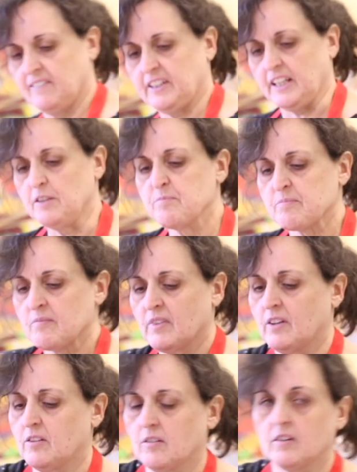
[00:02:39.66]
Okay,
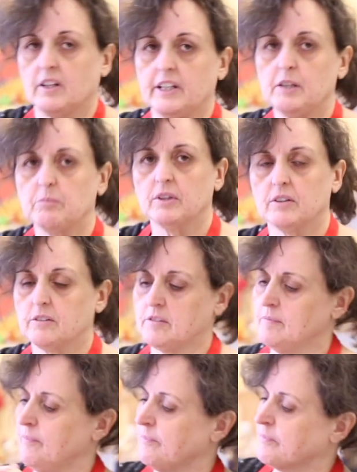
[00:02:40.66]
so
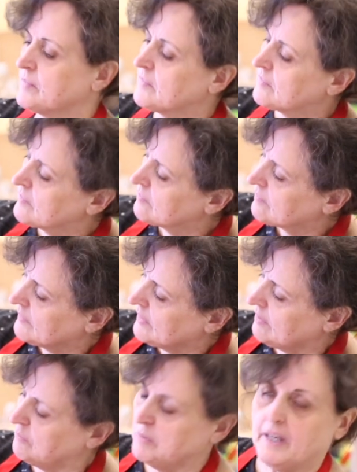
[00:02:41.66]
lemurs
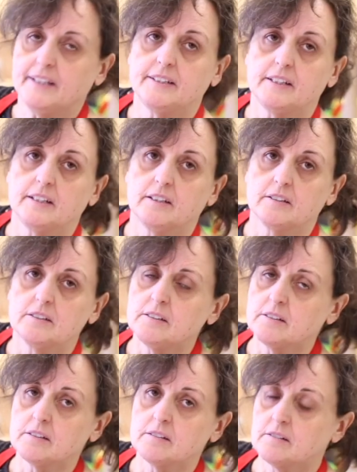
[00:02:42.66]
have white
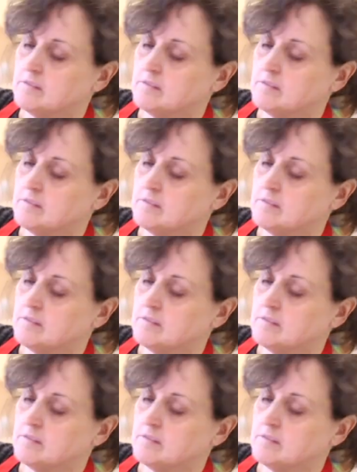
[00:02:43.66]
ears.